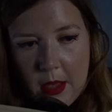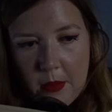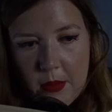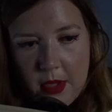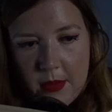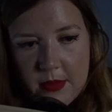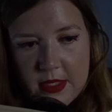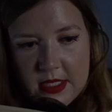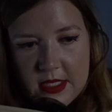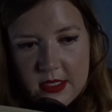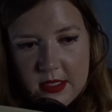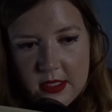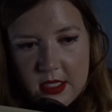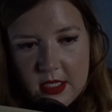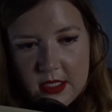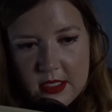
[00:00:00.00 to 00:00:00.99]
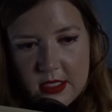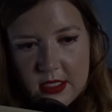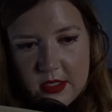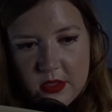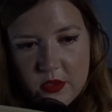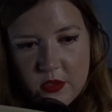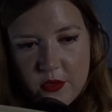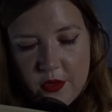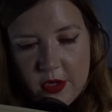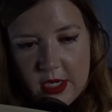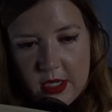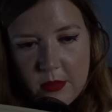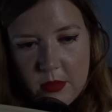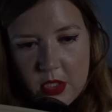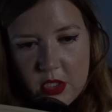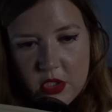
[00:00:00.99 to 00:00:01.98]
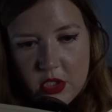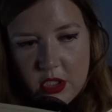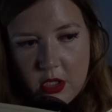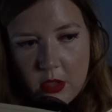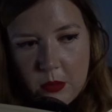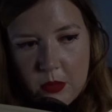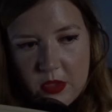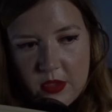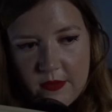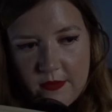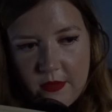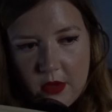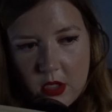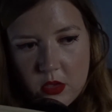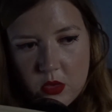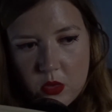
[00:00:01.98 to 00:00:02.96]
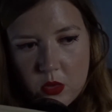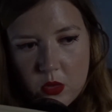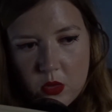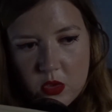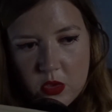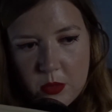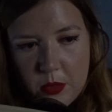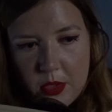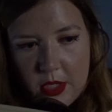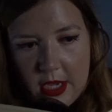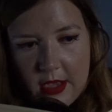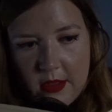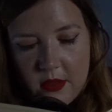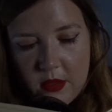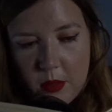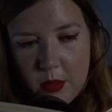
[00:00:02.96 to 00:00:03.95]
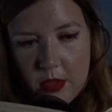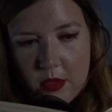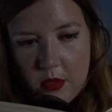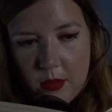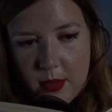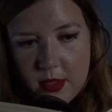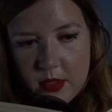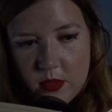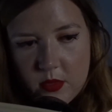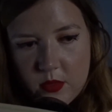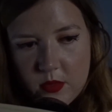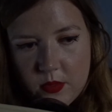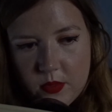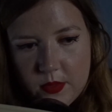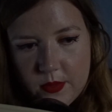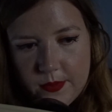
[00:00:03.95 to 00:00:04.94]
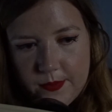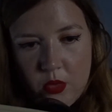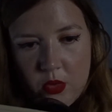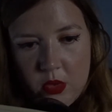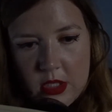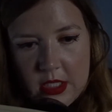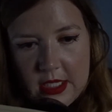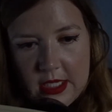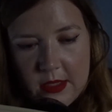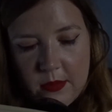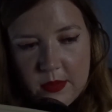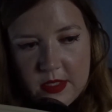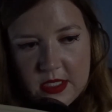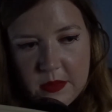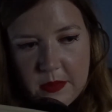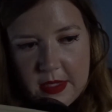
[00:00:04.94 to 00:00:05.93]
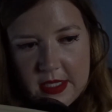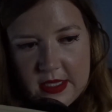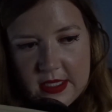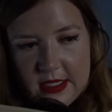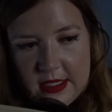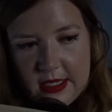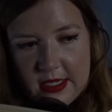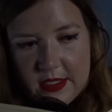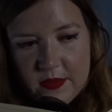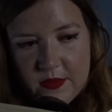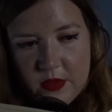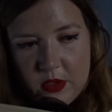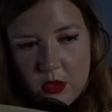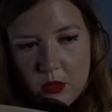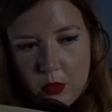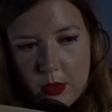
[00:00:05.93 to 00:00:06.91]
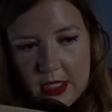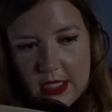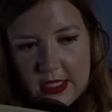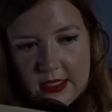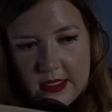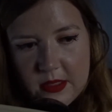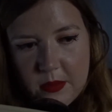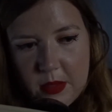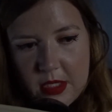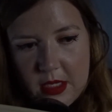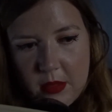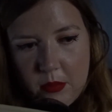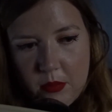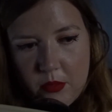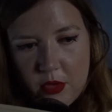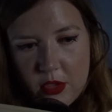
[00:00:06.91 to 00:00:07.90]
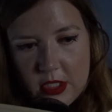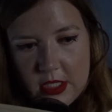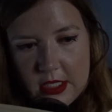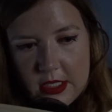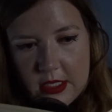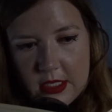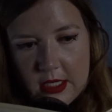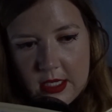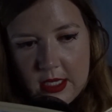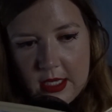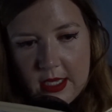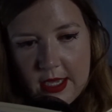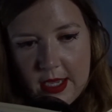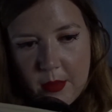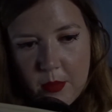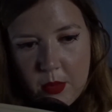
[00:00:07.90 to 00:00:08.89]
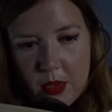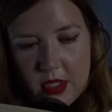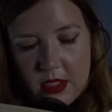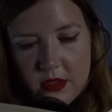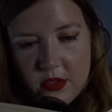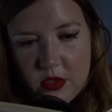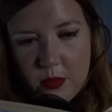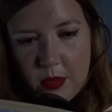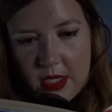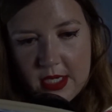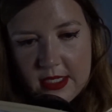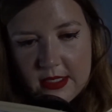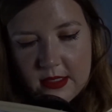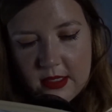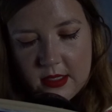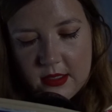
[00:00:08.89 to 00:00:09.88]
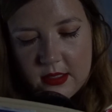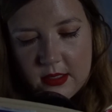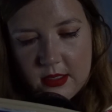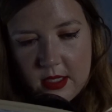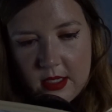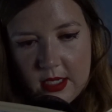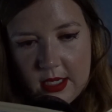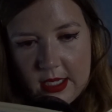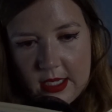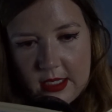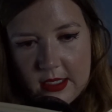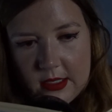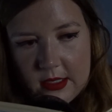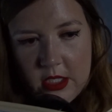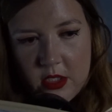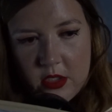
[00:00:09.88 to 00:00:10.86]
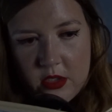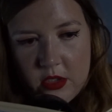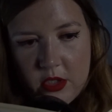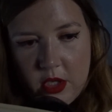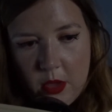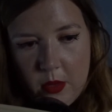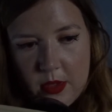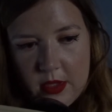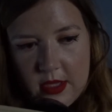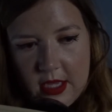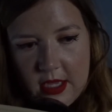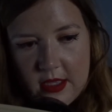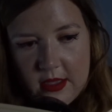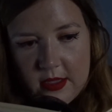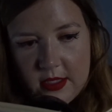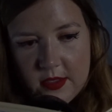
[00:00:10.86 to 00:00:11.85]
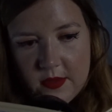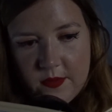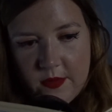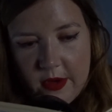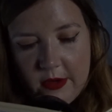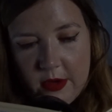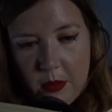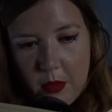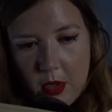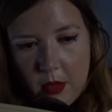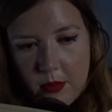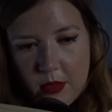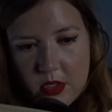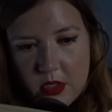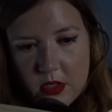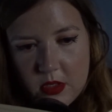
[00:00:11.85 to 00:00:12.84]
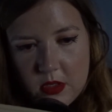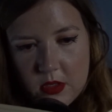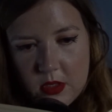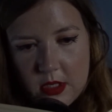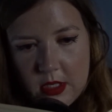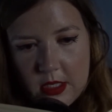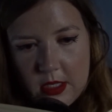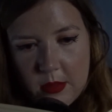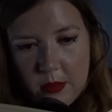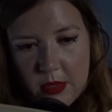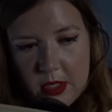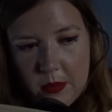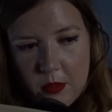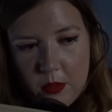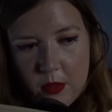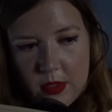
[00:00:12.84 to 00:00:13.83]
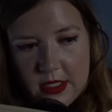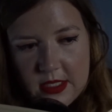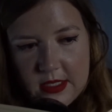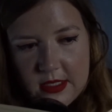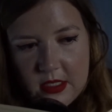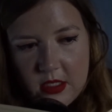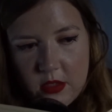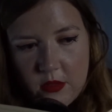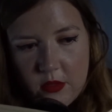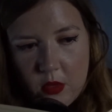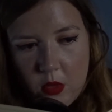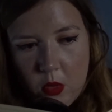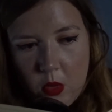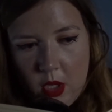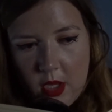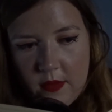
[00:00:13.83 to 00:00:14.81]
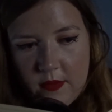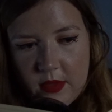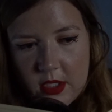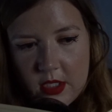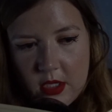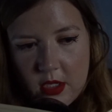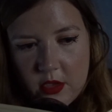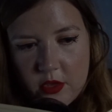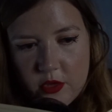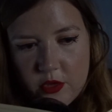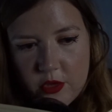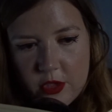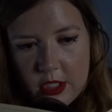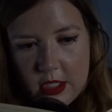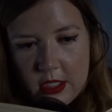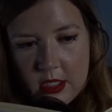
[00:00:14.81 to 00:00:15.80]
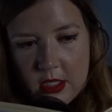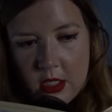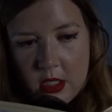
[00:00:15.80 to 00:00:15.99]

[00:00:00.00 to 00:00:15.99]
by Mrs. Dursley's scream as she opened the front door to put out the milk bottles, nor that he would spend the next few weeks being prodded and pinched by his cousin Dudley. He couldn't know it that at this very moment people in secret all over the country